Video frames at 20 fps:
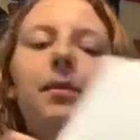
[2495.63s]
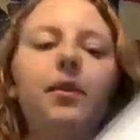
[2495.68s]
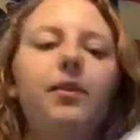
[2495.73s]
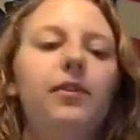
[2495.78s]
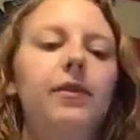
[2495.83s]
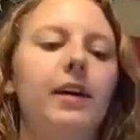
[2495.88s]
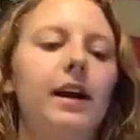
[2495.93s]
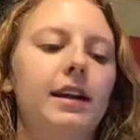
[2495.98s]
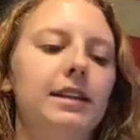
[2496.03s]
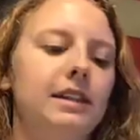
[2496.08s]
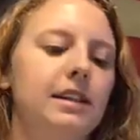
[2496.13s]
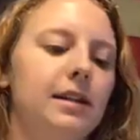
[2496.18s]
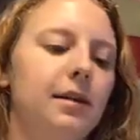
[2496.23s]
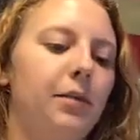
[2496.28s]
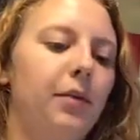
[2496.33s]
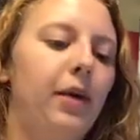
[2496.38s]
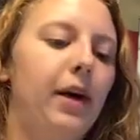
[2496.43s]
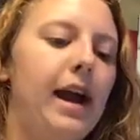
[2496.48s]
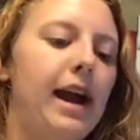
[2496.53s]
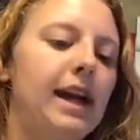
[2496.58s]
for us to
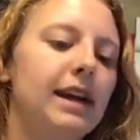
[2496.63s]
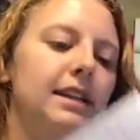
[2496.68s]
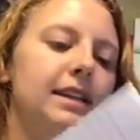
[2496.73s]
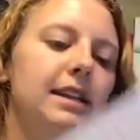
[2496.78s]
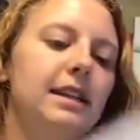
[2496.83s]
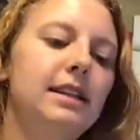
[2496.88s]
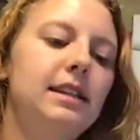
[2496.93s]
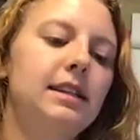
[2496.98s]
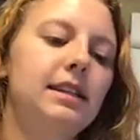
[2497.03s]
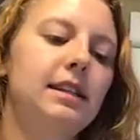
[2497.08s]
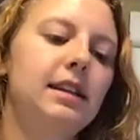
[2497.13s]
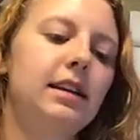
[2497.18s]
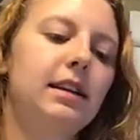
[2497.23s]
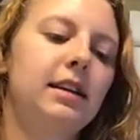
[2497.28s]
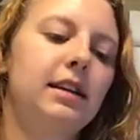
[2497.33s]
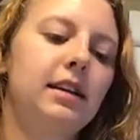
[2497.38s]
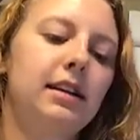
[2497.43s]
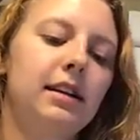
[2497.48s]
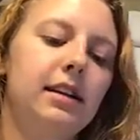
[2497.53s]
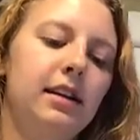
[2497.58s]
practice.
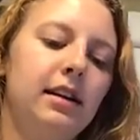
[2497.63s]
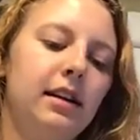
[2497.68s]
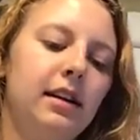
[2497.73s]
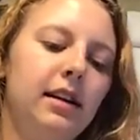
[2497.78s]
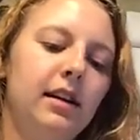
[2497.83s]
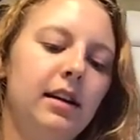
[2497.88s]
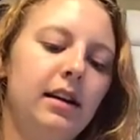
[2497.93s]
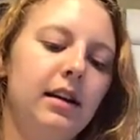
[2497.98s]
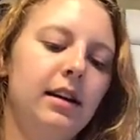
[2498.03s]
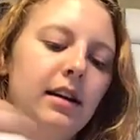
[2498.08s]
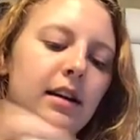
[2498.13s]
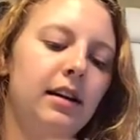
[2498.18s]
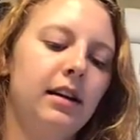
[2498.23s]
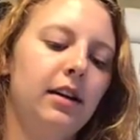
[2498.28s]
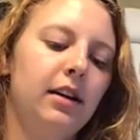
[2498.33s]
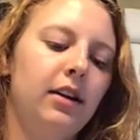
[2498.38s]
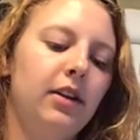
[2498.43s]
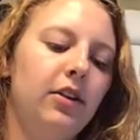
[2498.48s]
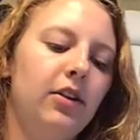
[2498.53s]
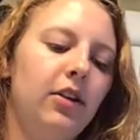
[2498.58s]

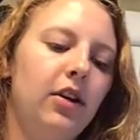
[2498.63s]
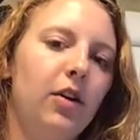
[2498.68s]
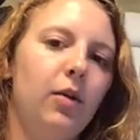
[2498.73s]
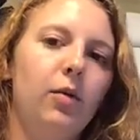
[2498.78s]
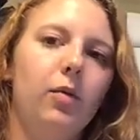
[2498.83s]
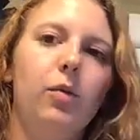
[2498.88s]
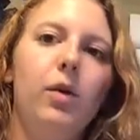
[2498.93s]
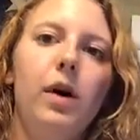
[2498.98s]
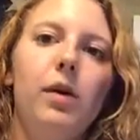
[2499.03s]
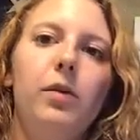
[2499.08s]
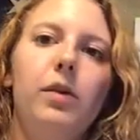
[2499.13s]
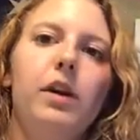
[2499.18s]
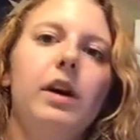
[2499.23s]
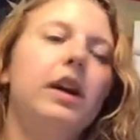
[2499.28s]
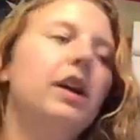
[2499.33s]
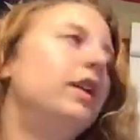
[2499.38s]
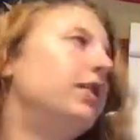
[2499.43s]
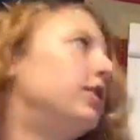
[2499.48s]
So what we're going to